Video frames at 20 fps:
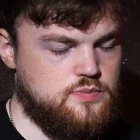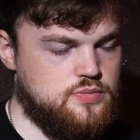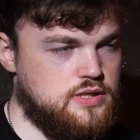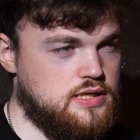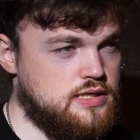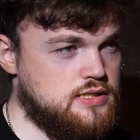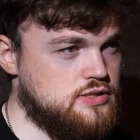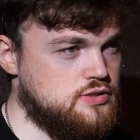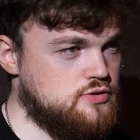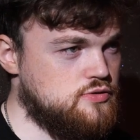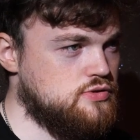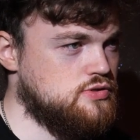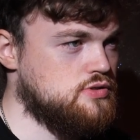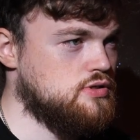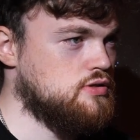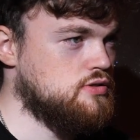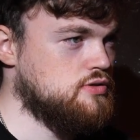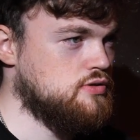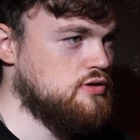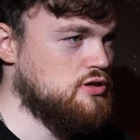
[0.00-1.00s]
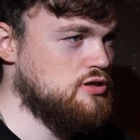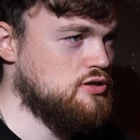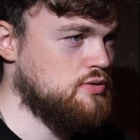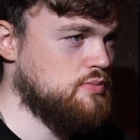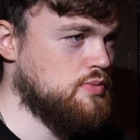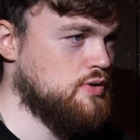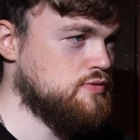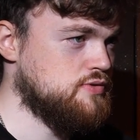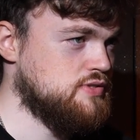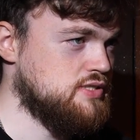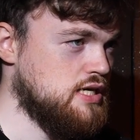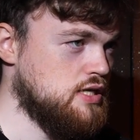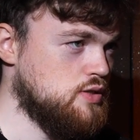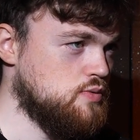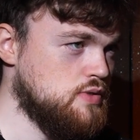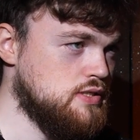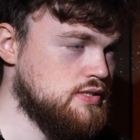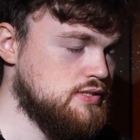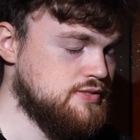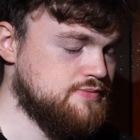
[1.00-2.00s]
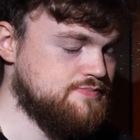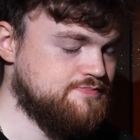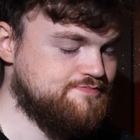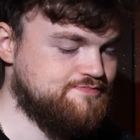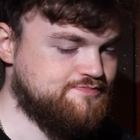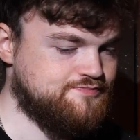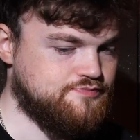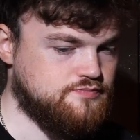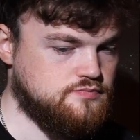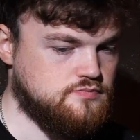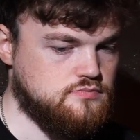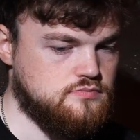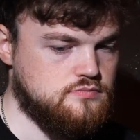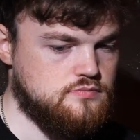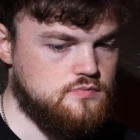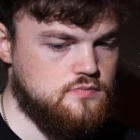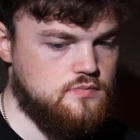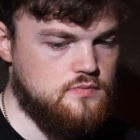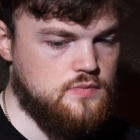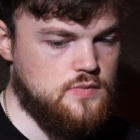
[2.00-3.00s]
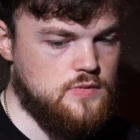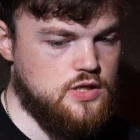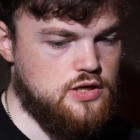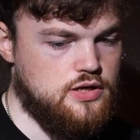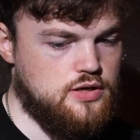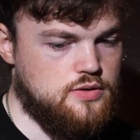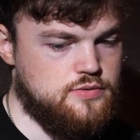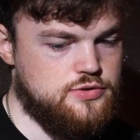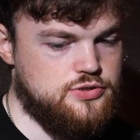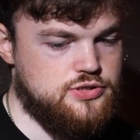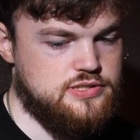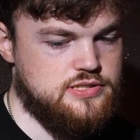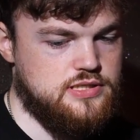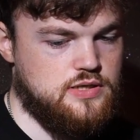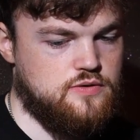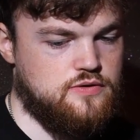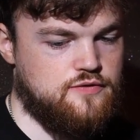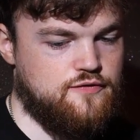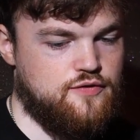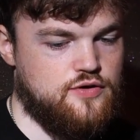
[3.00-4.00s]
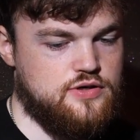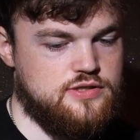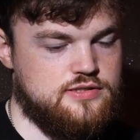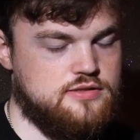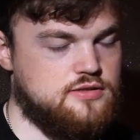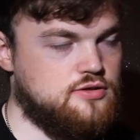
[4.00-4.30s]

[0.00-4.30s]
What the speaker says: place to start talking about Tailwind, which is our first